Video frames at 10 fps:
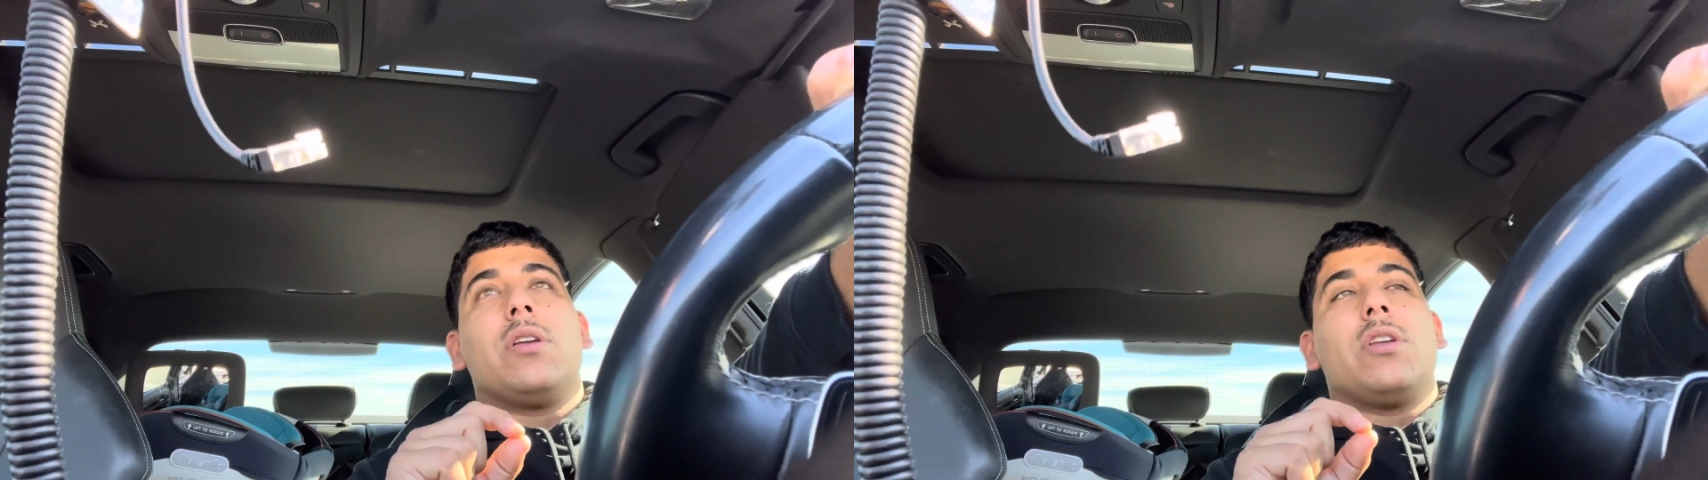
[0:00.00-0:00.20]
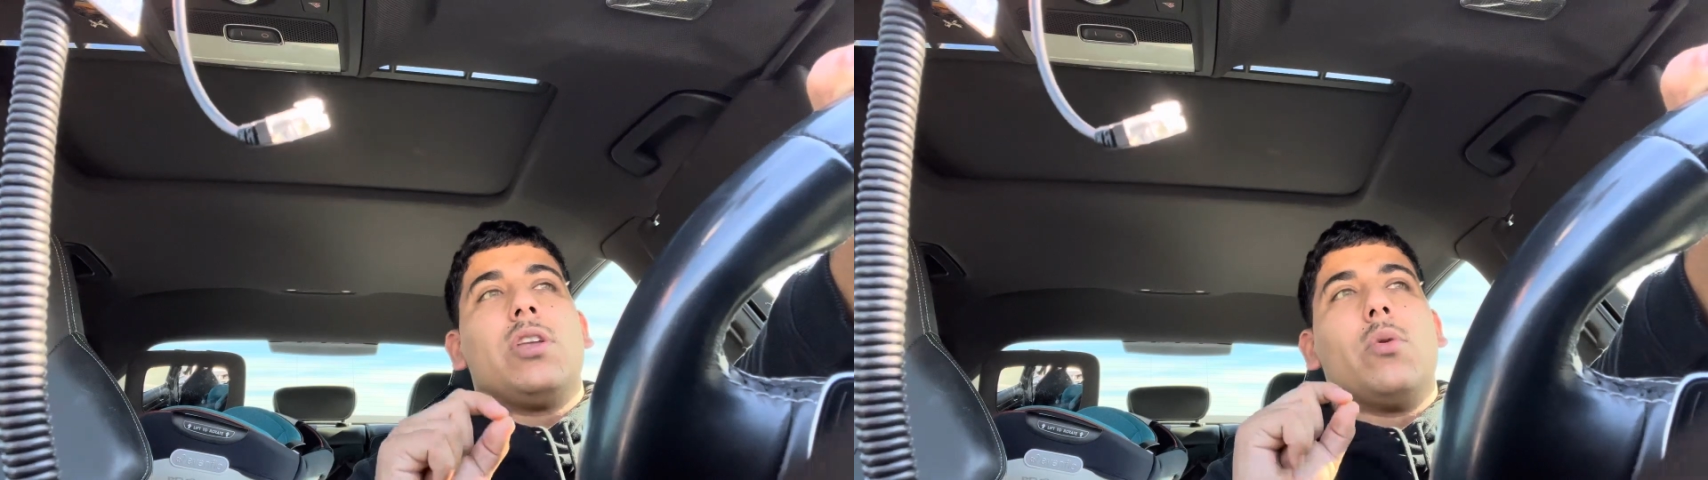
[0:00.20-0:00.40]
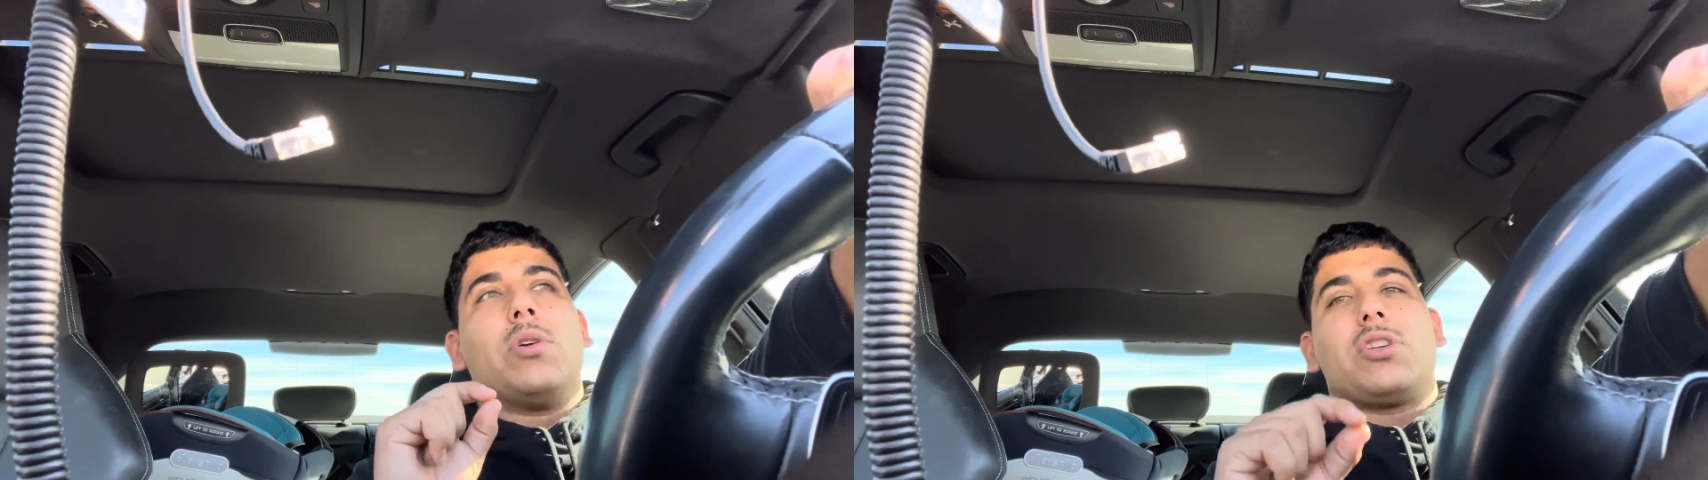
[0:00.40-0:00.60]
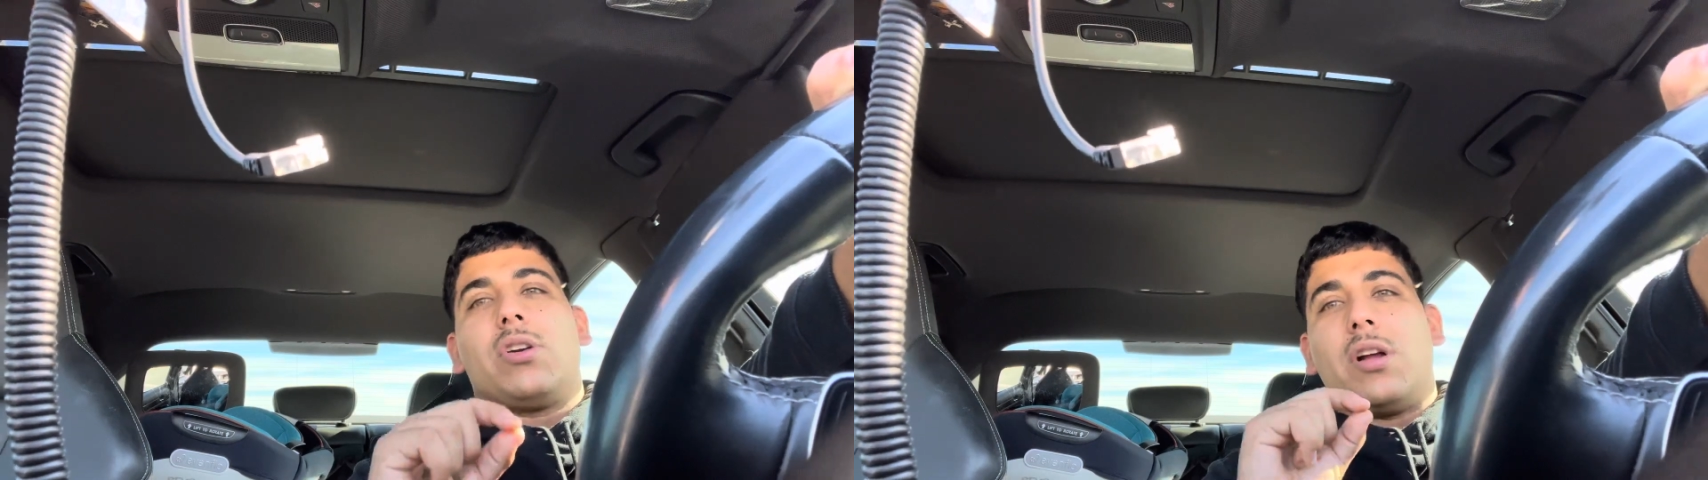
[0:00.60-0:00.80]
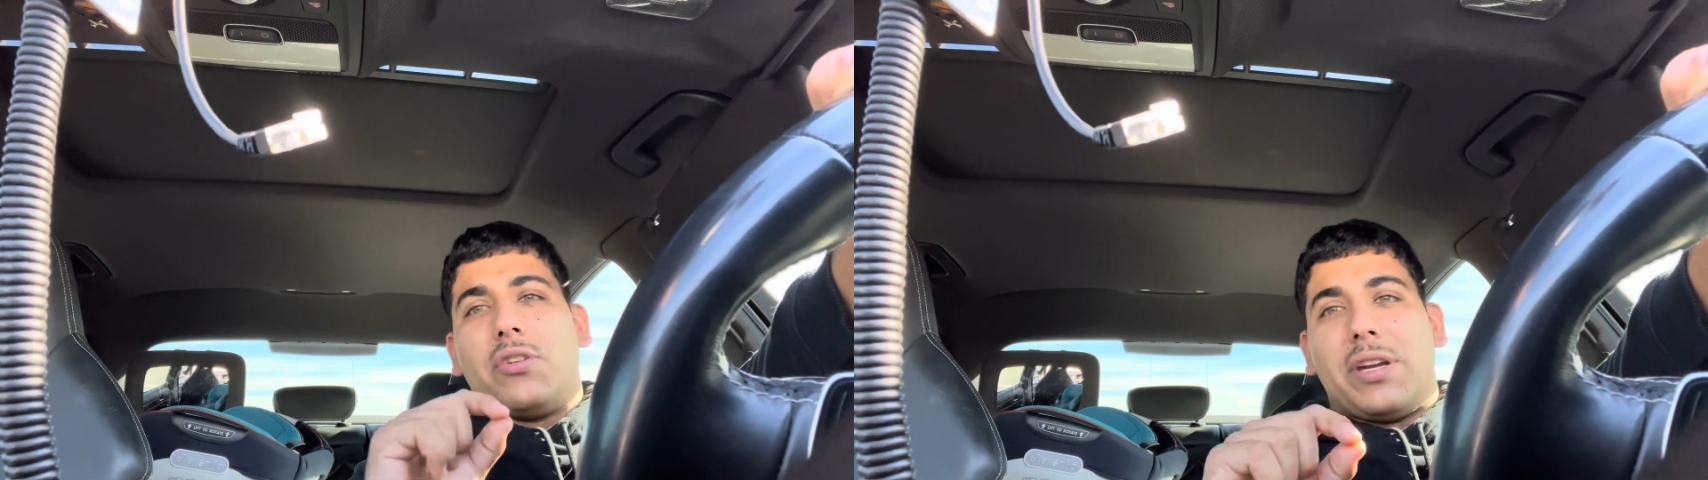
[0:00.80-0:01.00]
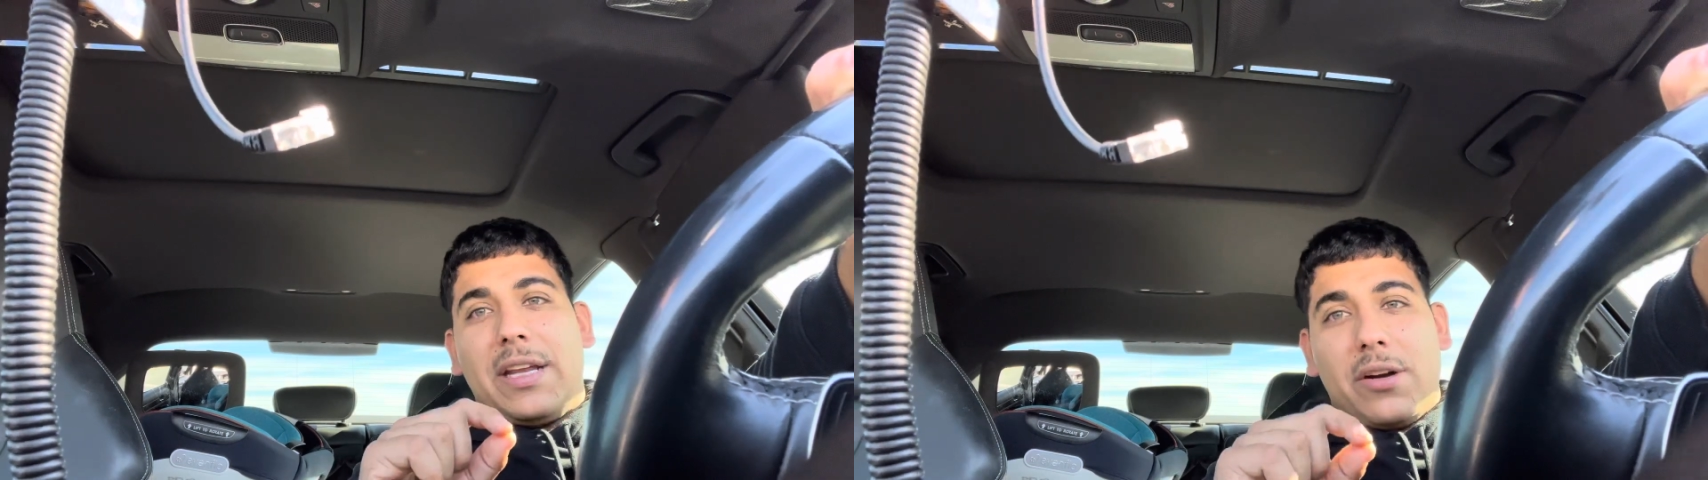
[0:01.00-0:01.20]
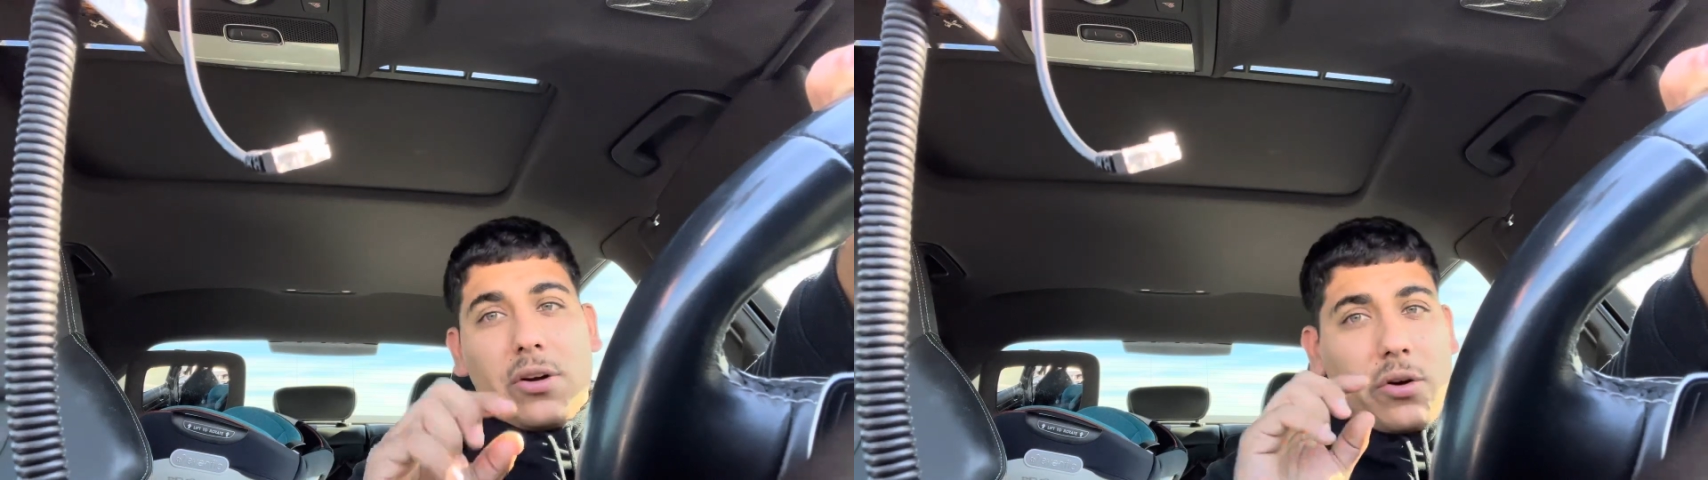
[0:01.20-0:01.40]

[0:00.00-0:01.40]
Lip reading: you will turn on your heater,